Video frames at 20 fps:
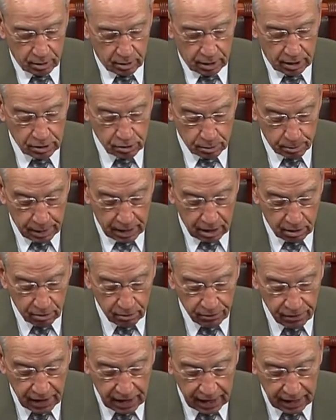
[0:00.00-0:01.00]
As a matter of
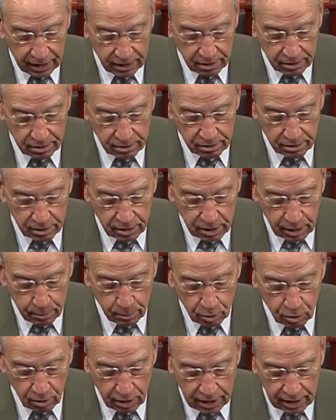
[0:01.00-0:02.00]
fact, the
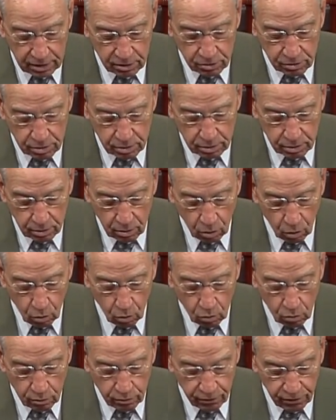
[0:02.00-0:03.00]
Democrats'
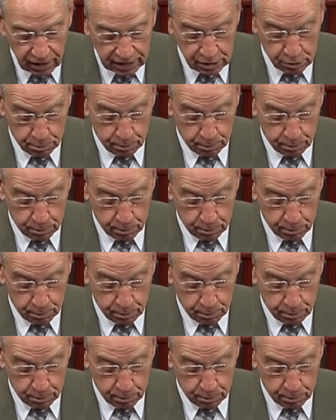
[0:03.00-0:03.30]
own vice